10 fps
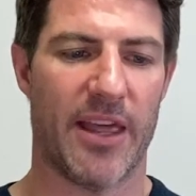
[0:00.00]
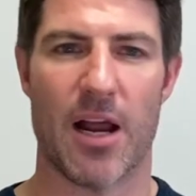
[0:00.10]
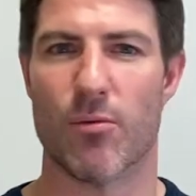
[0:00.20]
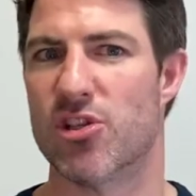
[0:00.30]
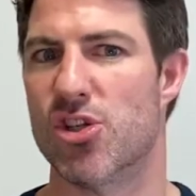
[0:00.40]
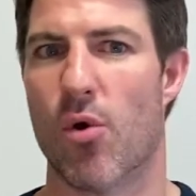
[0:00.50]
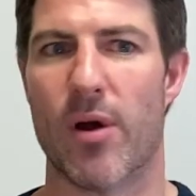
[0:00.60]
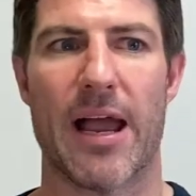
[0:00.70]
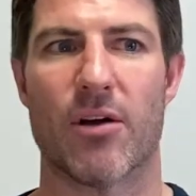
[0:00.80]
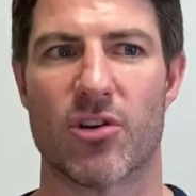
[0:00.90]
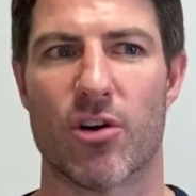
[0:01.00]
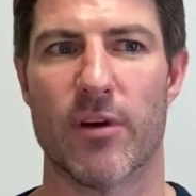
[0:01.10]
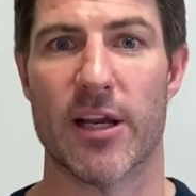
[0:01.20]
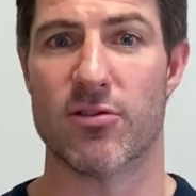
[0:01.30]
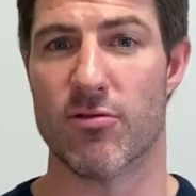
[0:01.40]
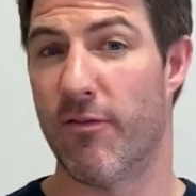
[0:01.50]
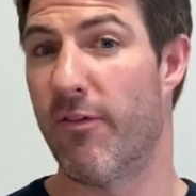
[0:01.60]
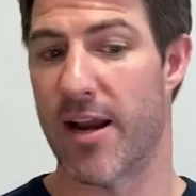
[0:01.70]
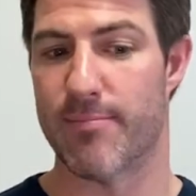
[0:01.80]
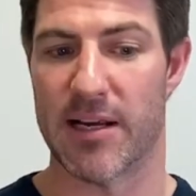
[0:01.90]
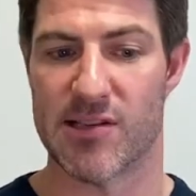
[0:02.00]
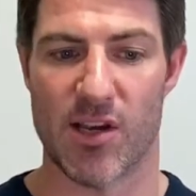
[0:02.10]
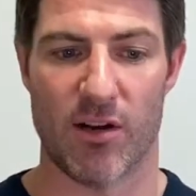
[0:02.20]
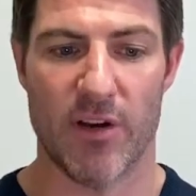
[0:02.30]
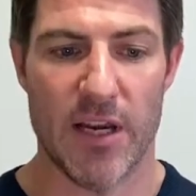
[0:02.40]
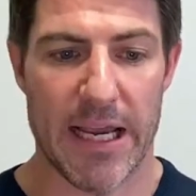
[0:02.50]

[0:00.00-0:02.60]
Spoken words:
I was going out to Korea to find myself.